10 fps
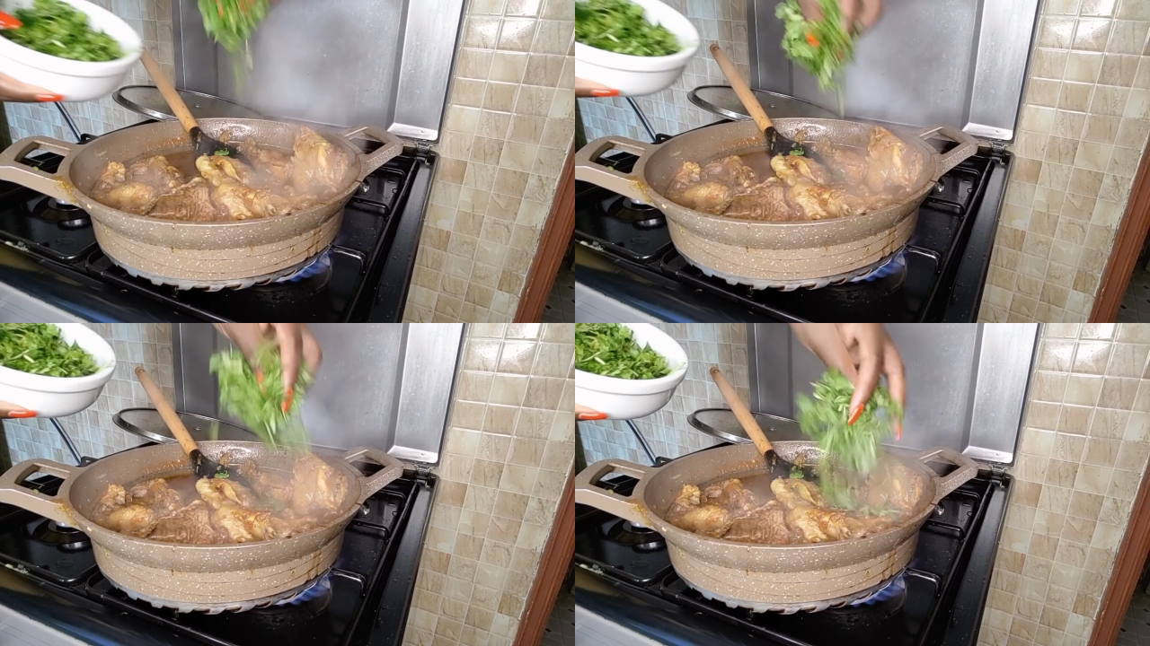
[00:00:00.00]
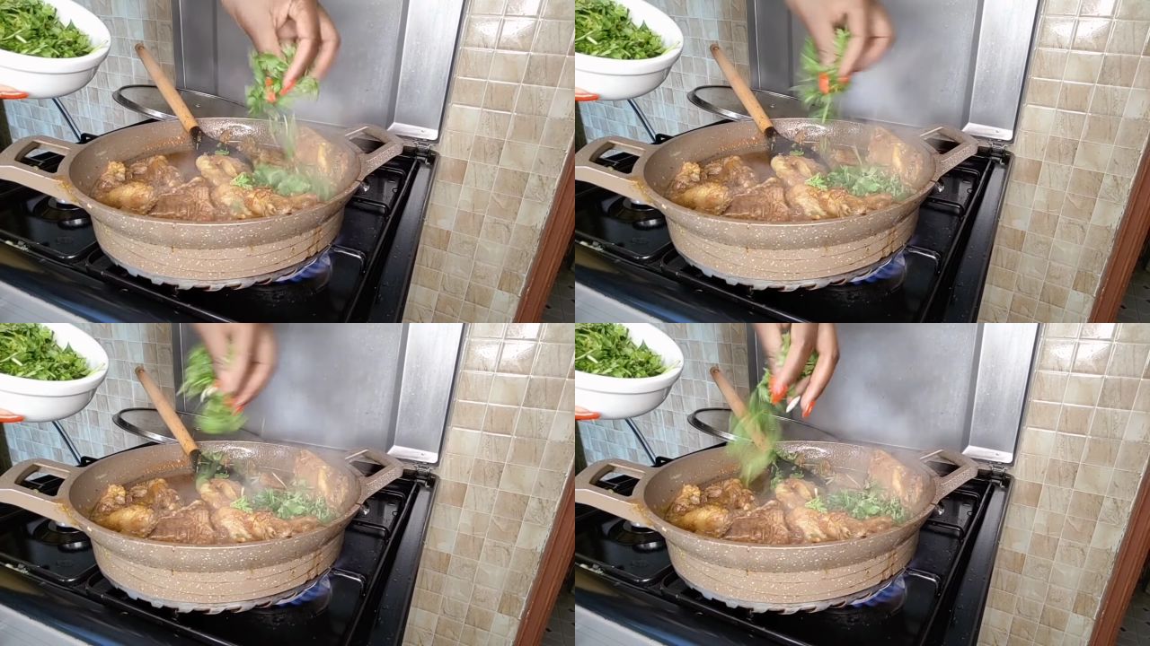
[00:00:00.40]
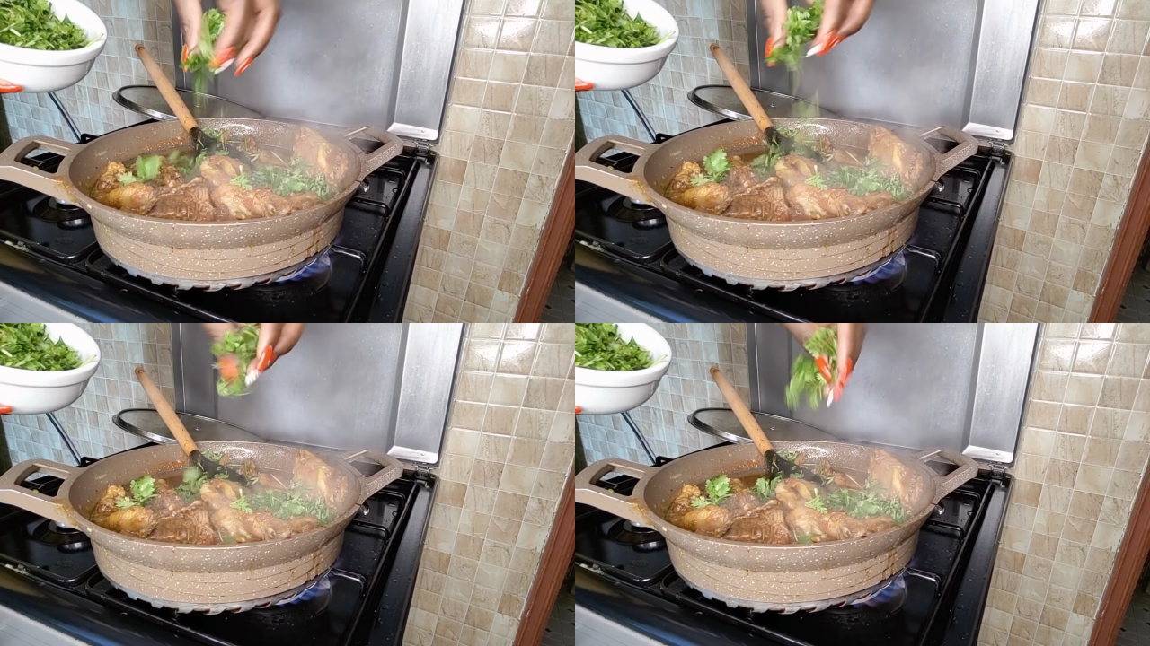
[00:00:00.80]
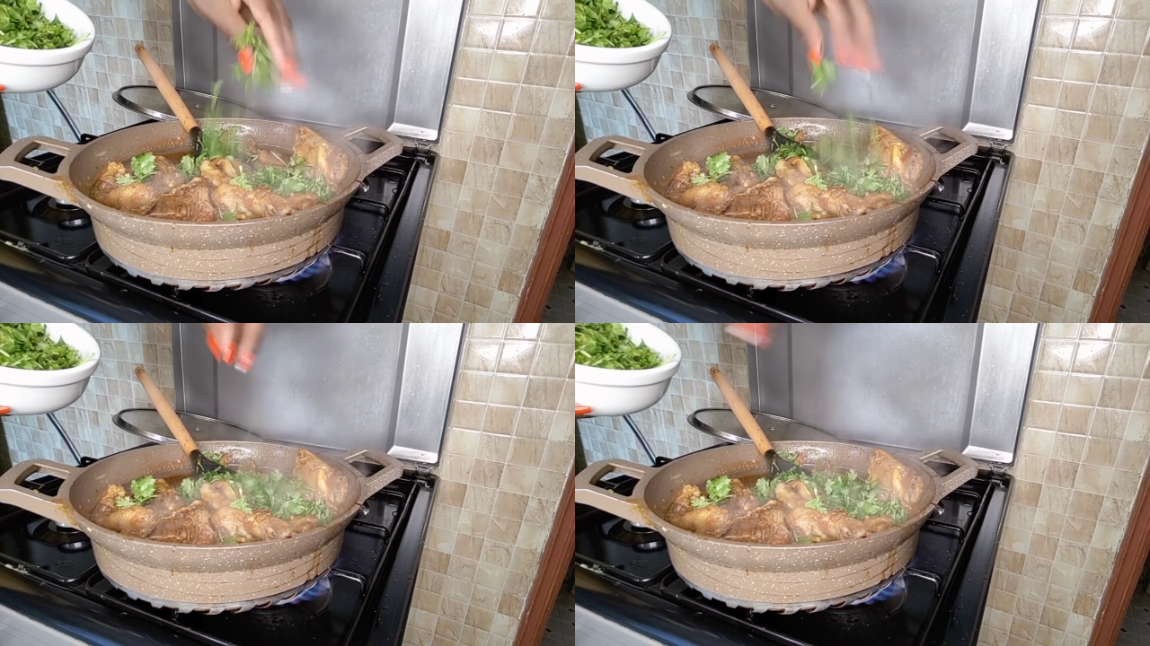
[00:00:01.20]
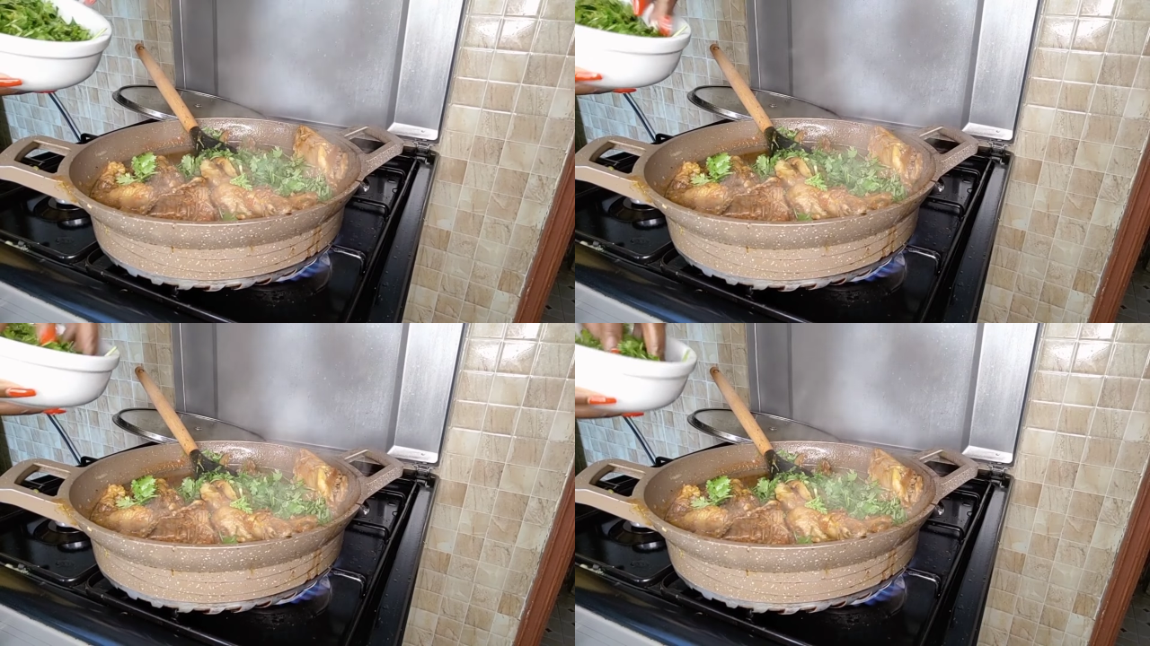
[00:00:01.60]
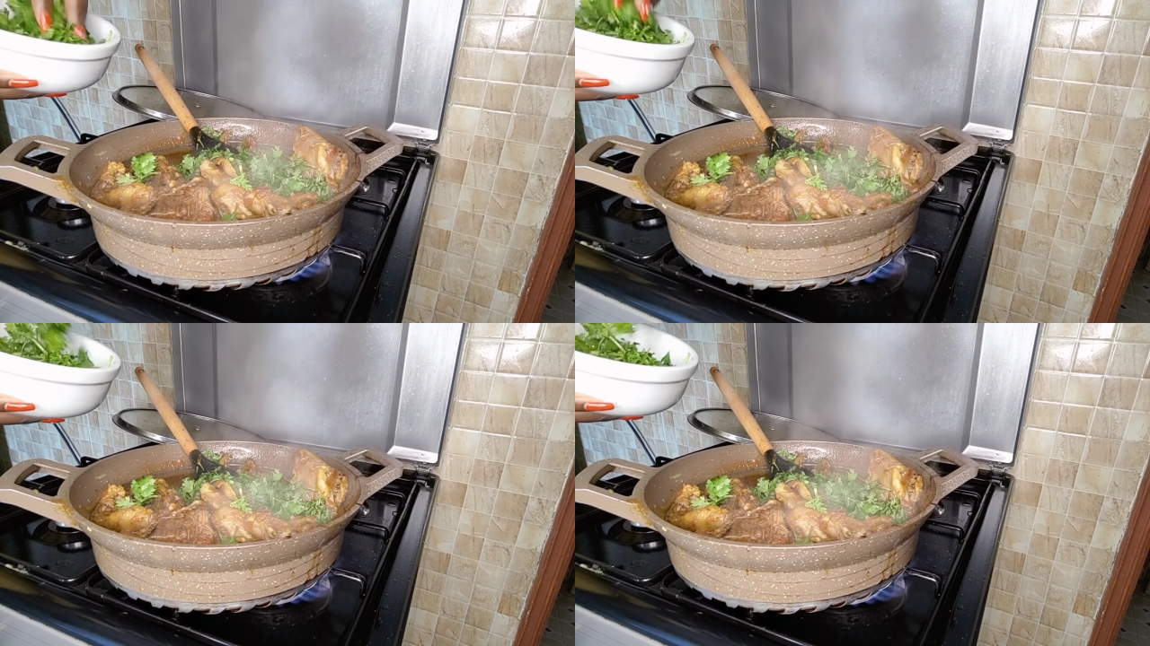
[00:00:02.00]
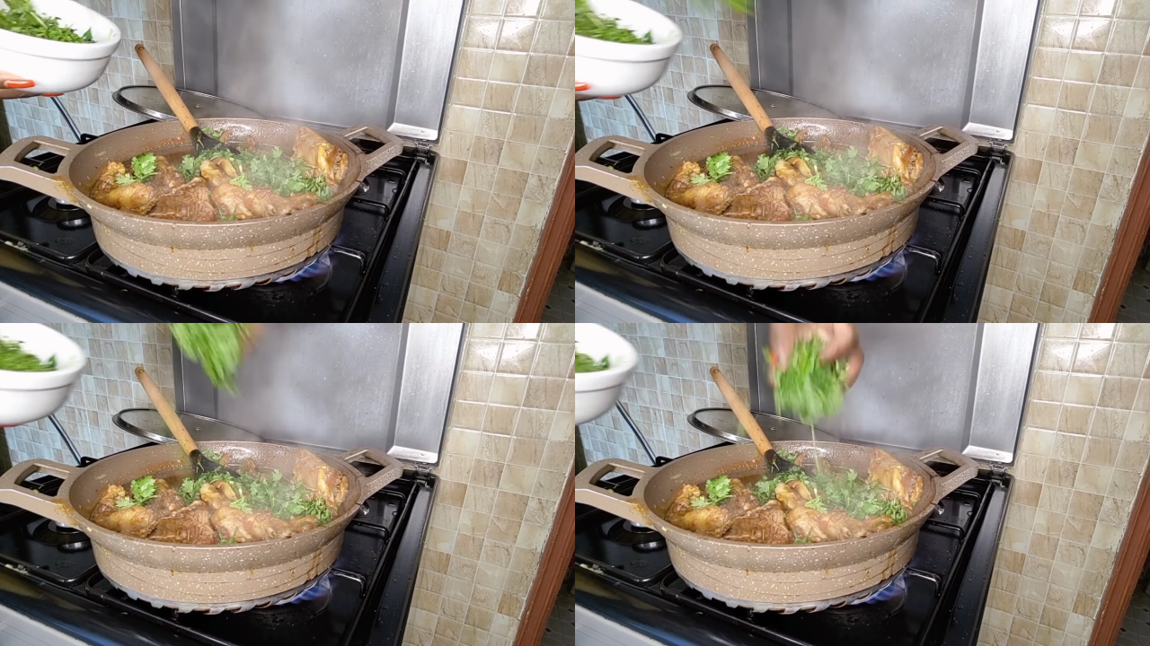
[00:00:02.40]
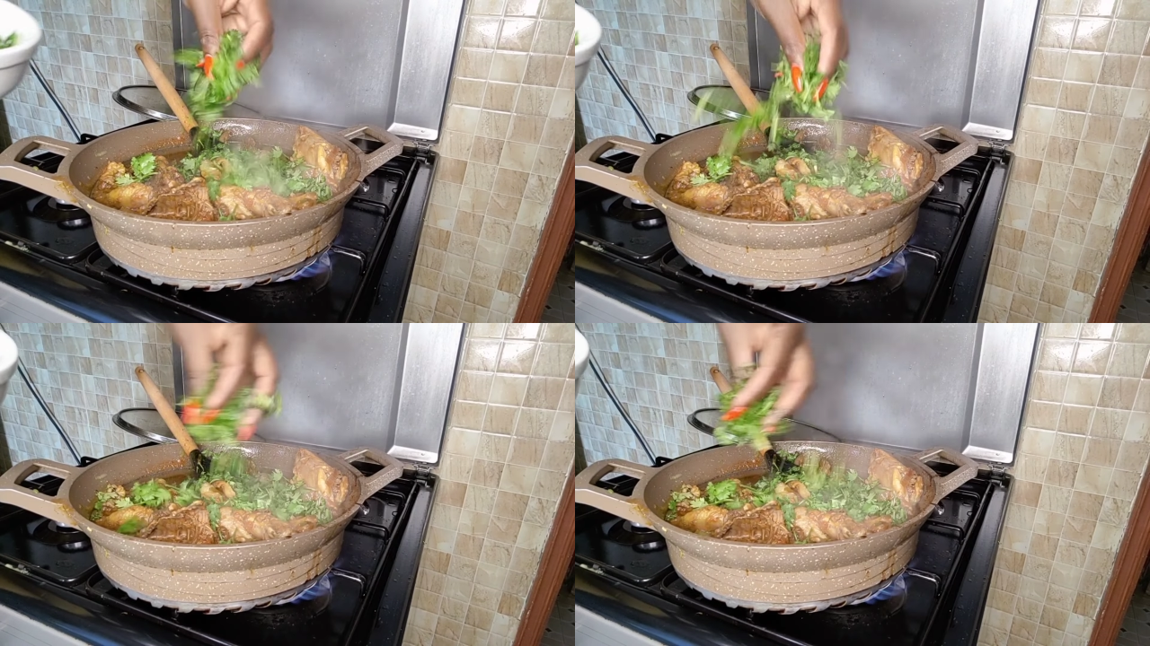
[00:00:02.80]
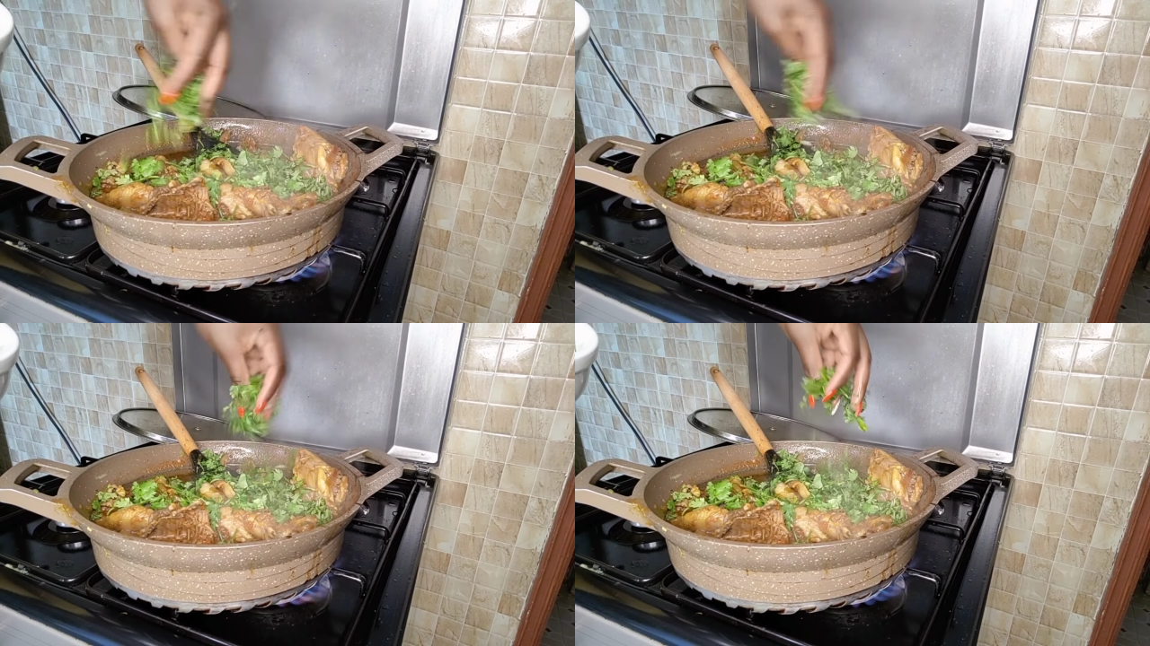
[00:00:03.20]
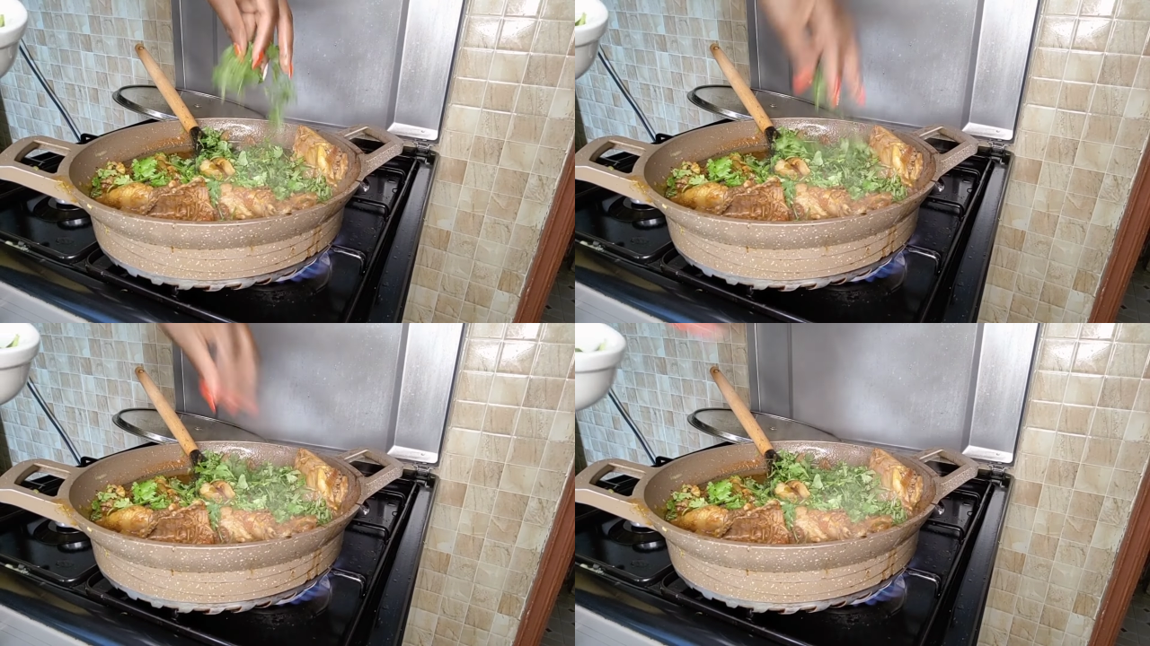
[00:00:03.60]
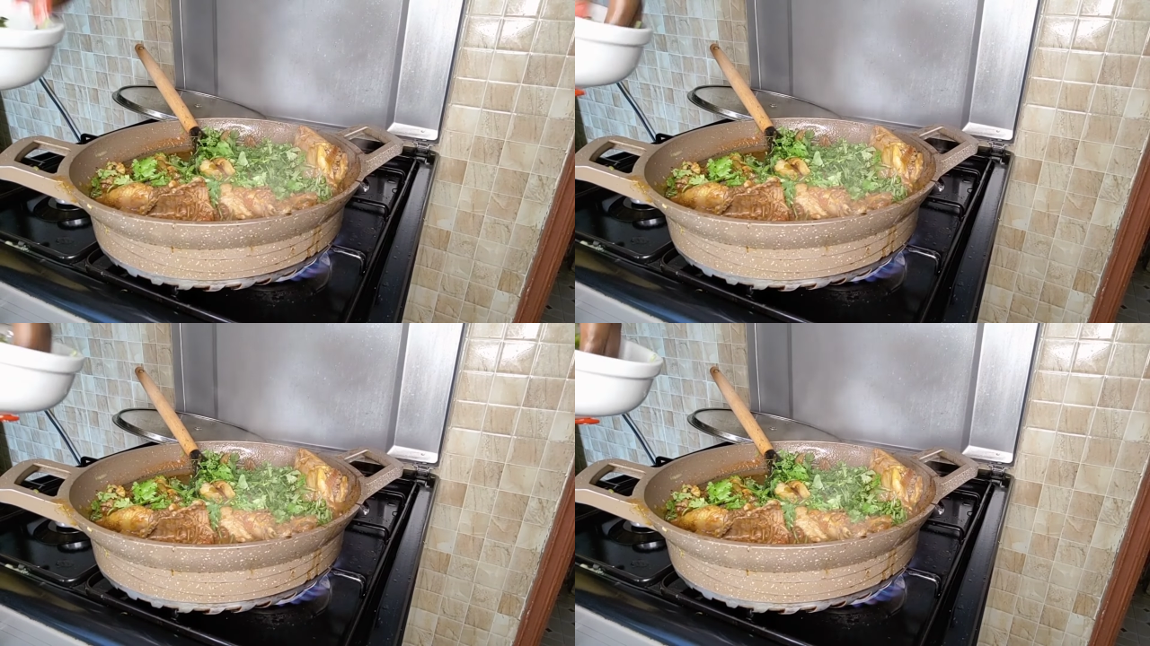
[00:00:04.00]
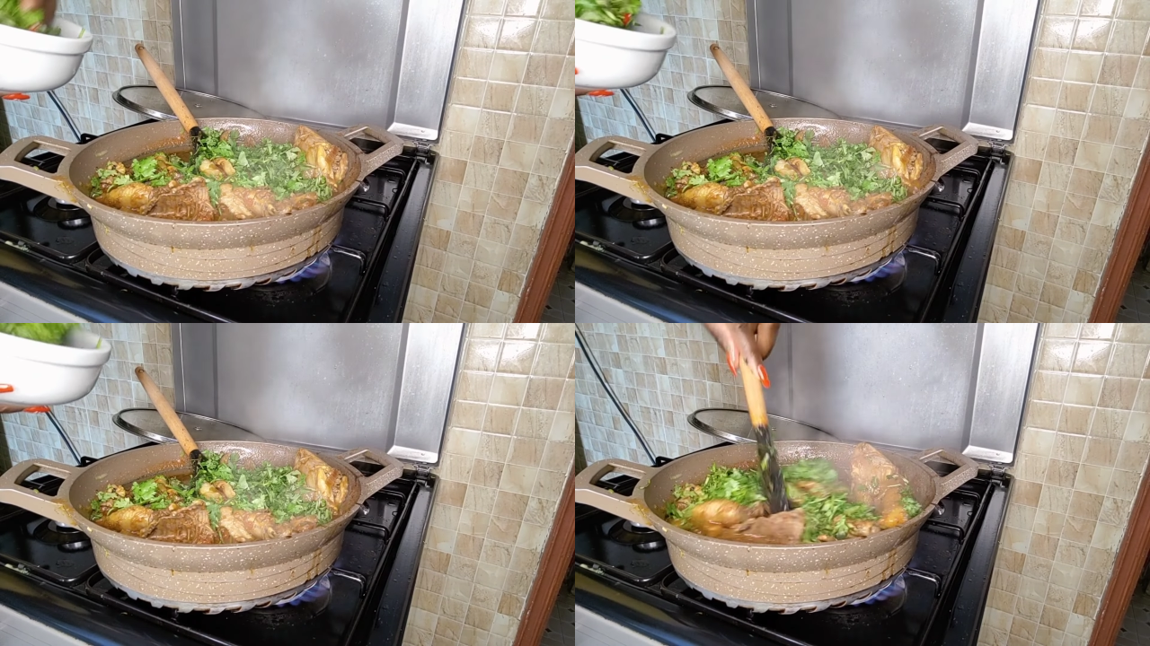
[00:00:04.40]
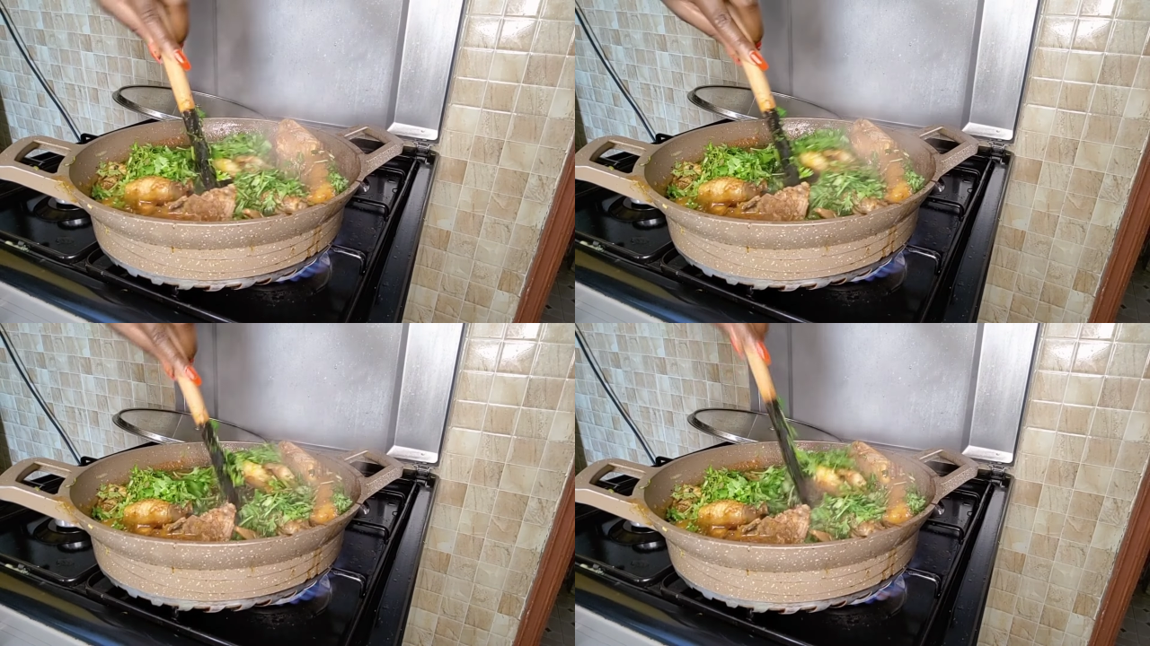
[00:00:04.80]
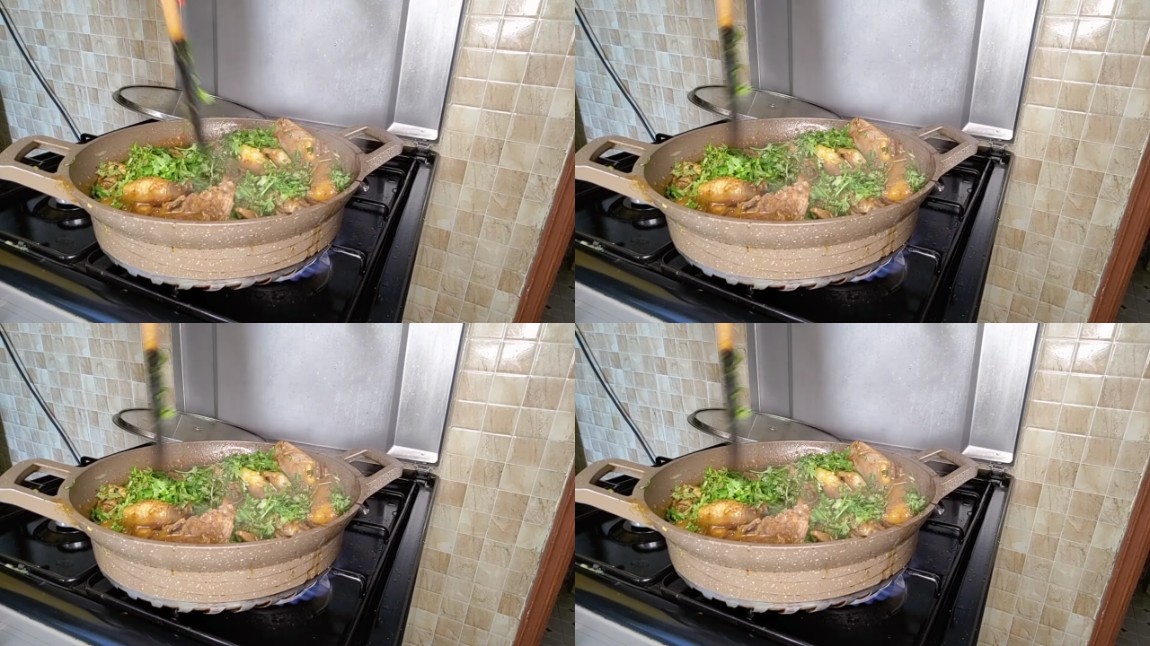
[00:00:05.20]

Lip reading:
(no speaker visible)